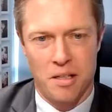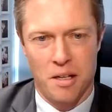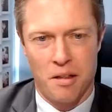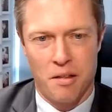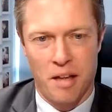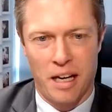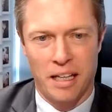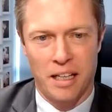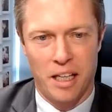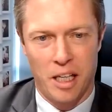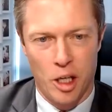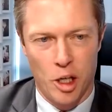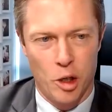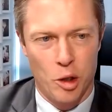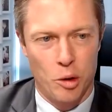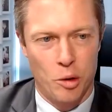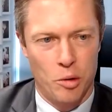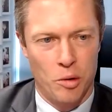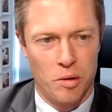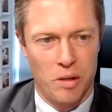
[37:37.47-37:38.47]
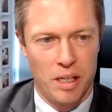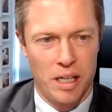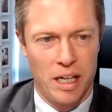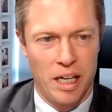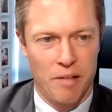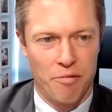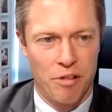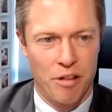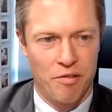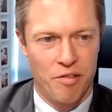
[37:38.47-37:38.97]
thank you,
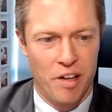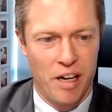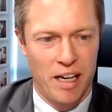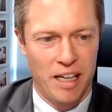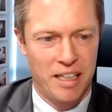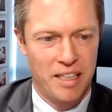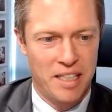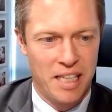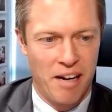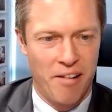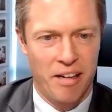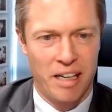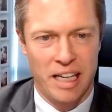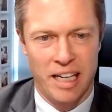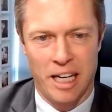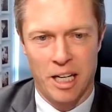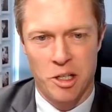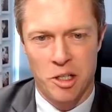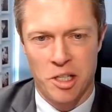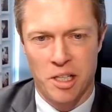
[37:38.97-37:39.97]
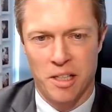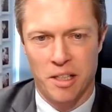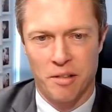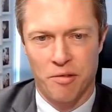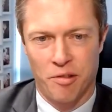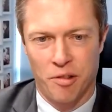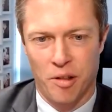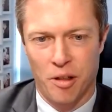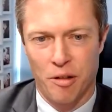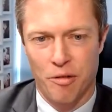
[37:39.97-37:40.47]
Vivek, Derek and Ashley,
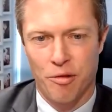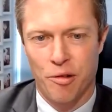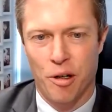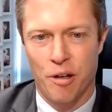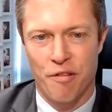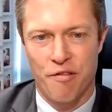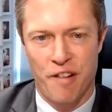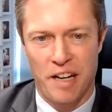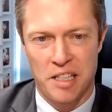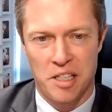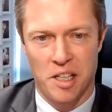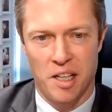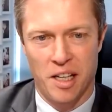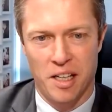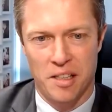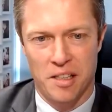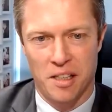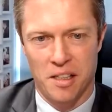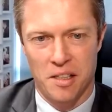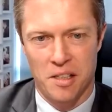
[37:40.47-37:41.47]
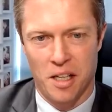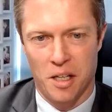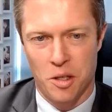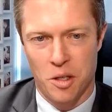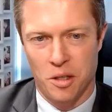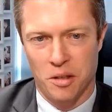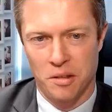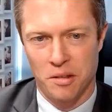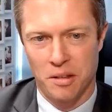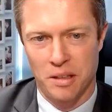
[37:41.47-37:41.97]
for a fascinating
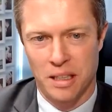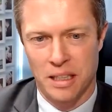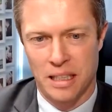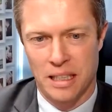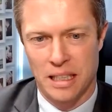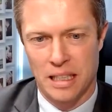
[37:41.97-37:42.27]
session.